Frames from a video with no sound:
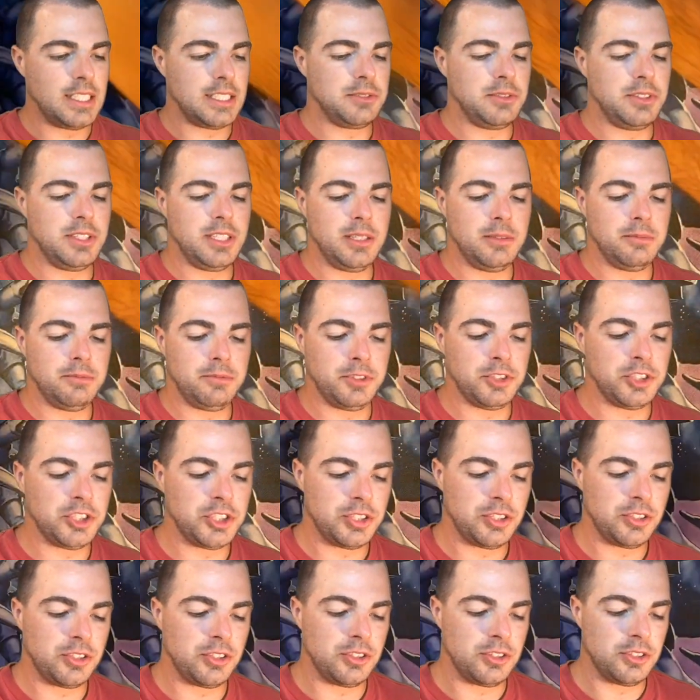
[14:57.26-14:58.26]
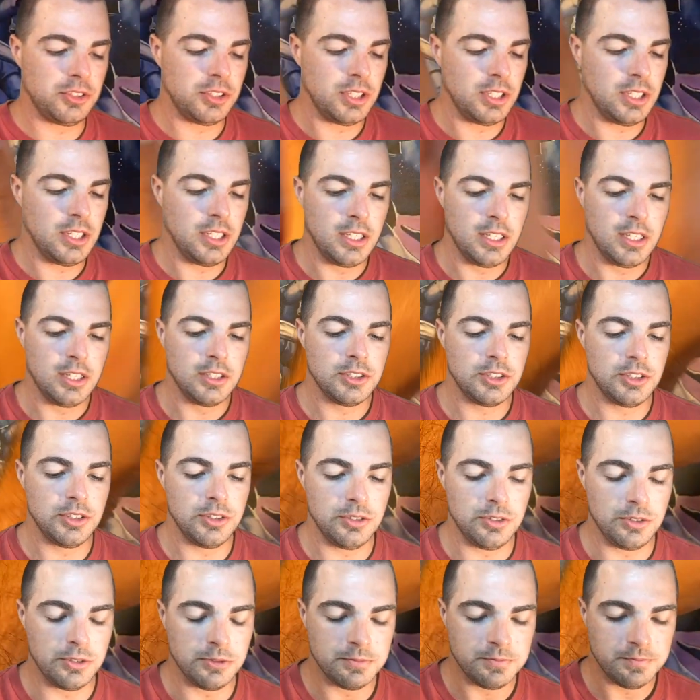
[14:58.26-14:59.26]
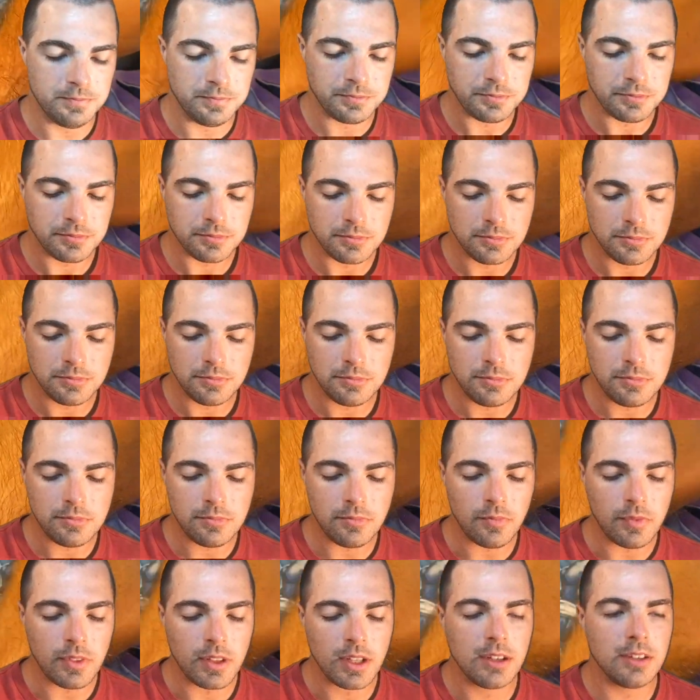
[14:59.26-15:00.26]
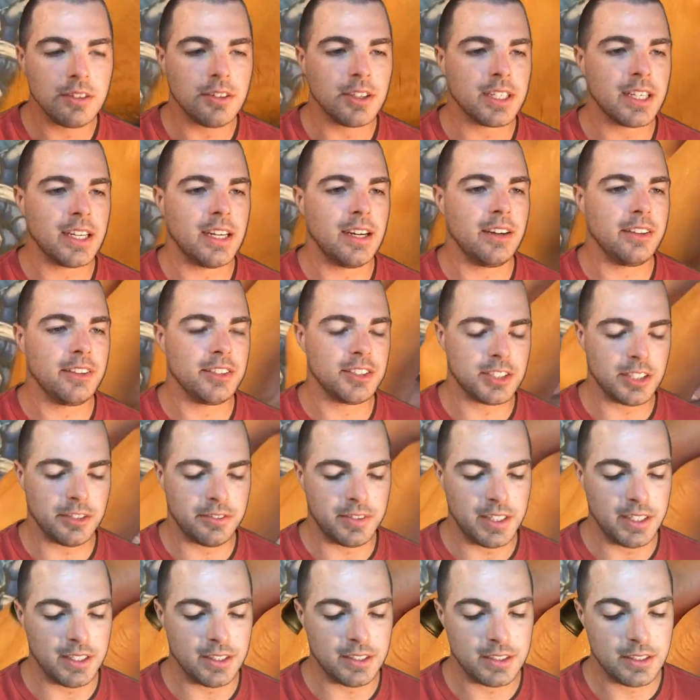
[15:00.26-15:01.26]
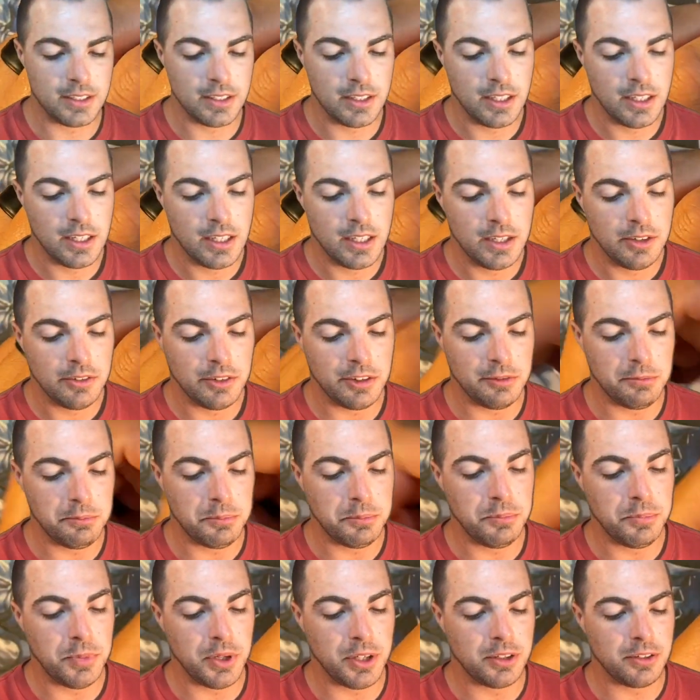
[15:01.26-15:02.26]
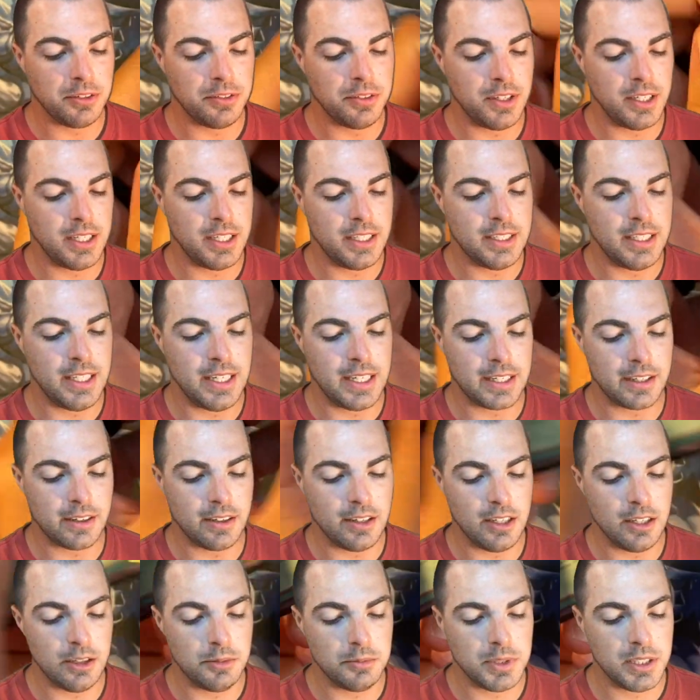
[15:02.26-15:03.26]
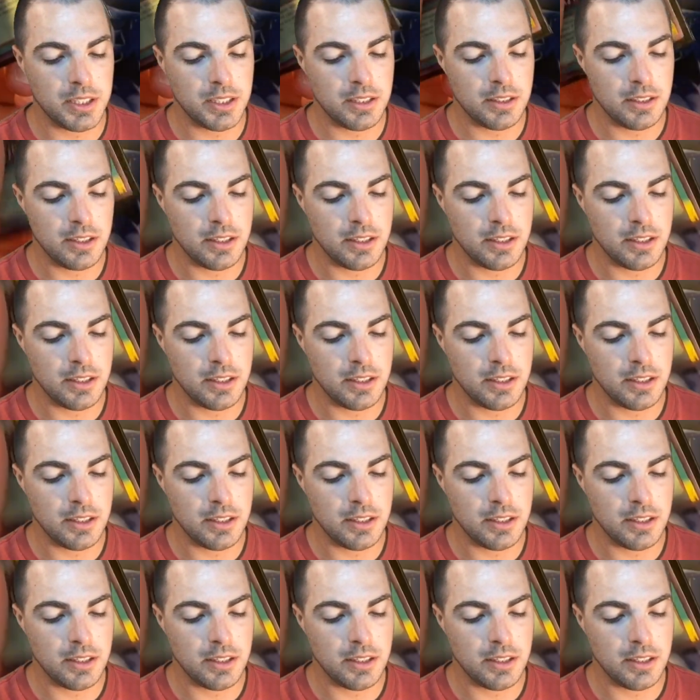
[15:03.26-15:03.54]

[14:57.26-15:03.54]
with him for sure to look at other stuff he has. We have Butterfly Dagger Elma,